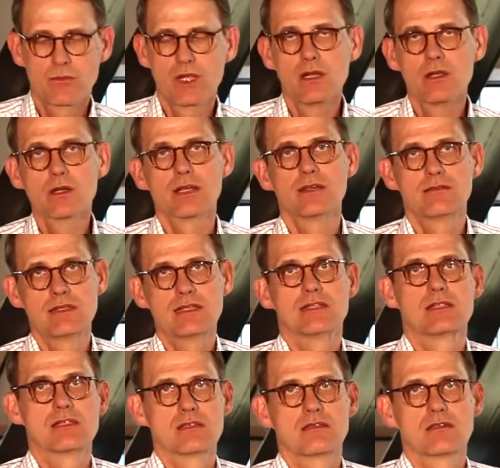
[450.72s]
we look at
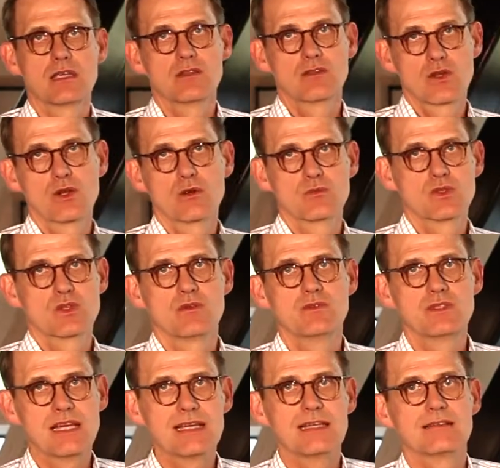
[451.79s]
this in terms of
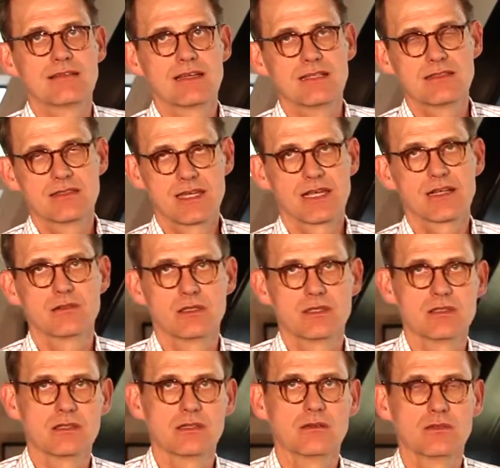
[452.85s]
data
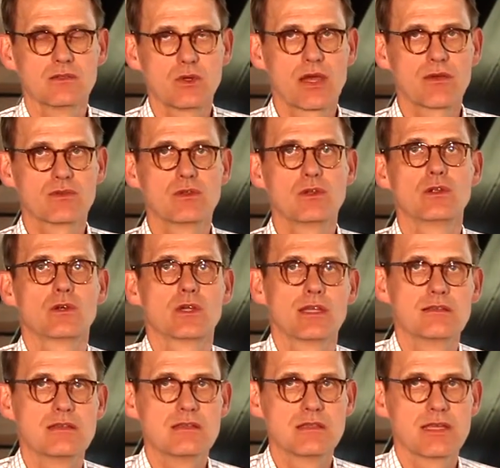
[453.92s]
integrity, you have to look
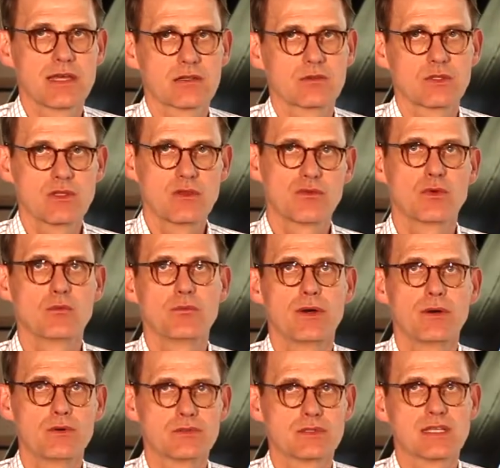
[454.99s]
at integrity from
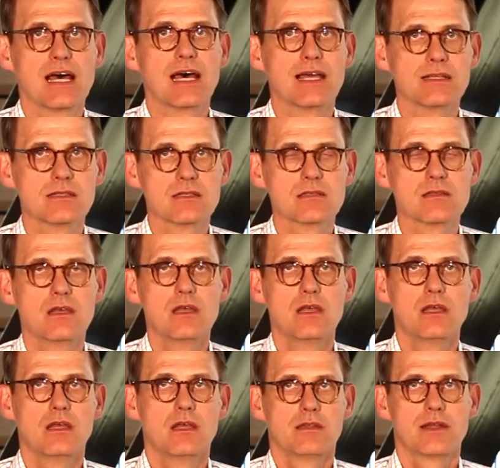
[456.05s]
both sides.
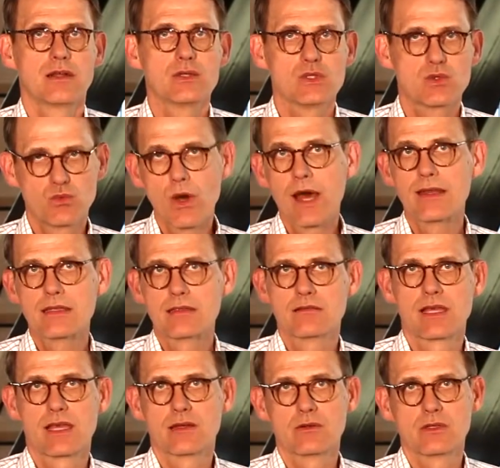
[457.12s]
There is one
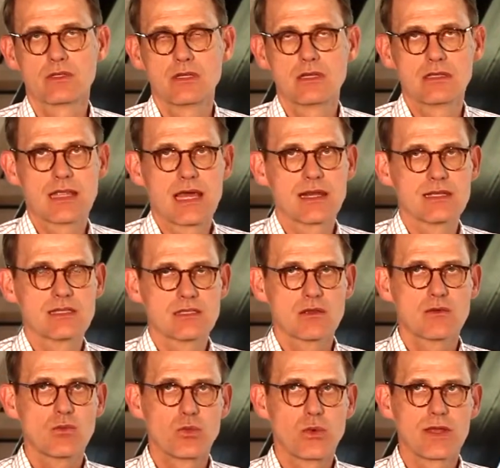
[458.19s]
integrity, and that is
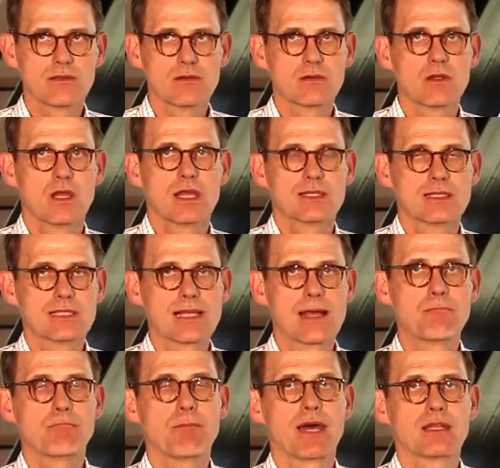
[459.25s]
whether
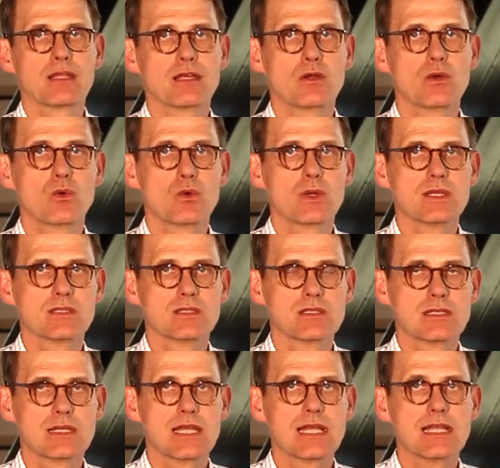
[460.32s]
somebody who
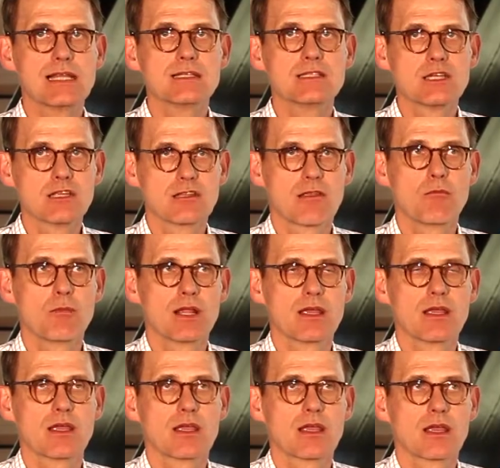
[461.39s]
is
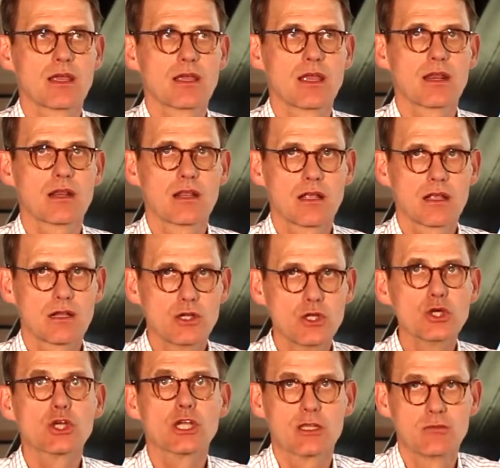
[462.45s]
illegitimately can
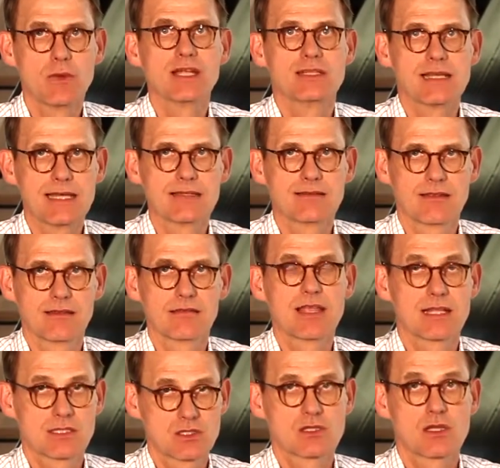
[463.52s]
look at my data.
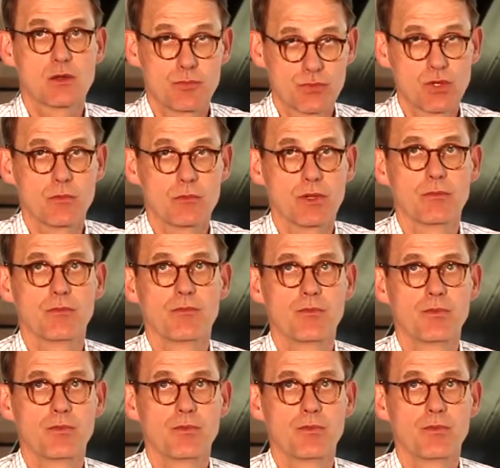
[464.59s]
That's a problem.